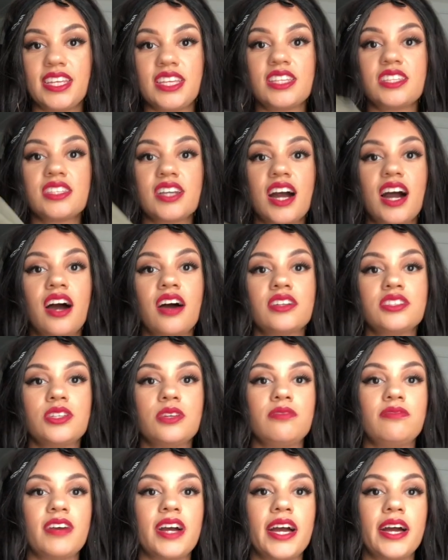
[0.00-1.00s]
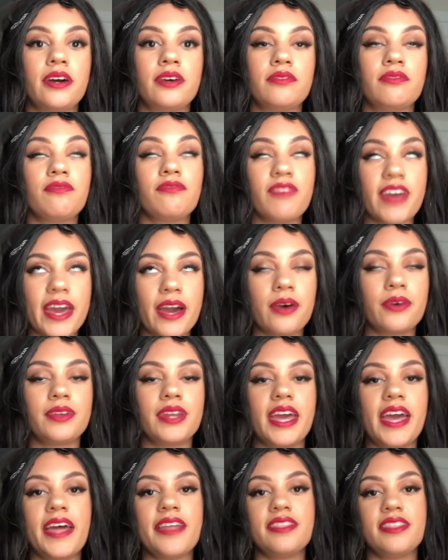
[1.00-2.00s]
These I also found
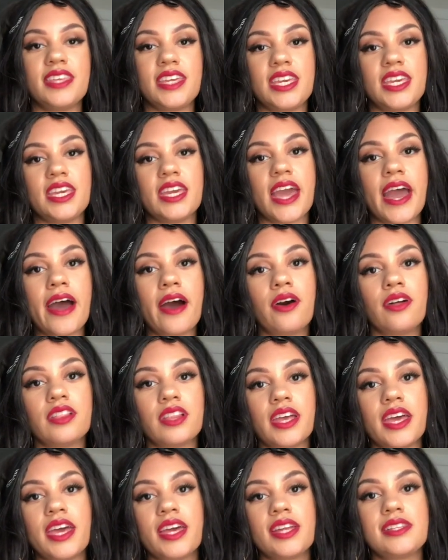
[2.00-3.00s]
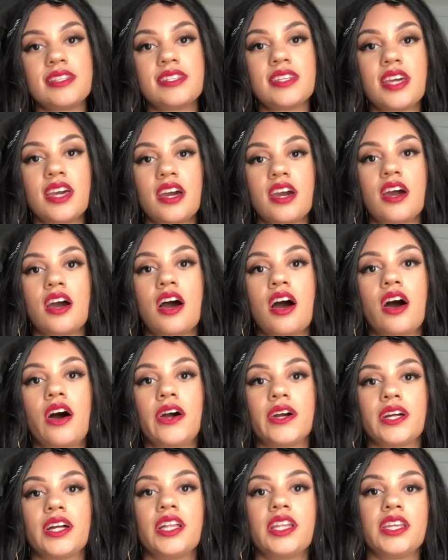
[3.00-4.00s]
at the outlet
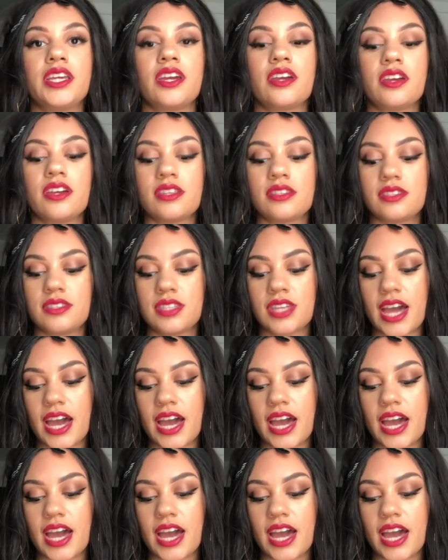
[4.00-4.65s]
on clearance.